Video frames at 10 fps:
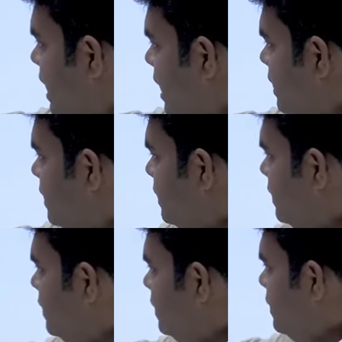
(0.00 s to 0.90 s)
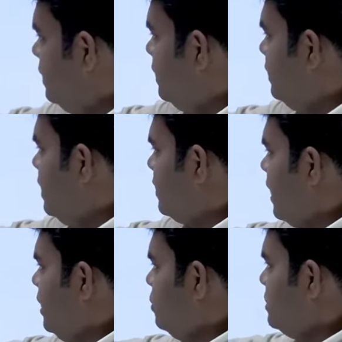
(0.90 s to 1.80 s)
that they are
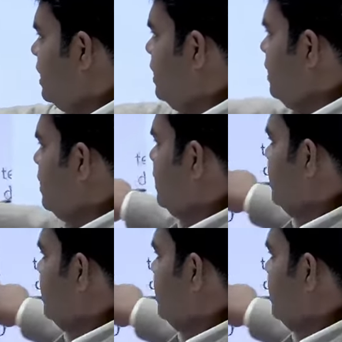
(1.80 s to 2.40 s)
trying to say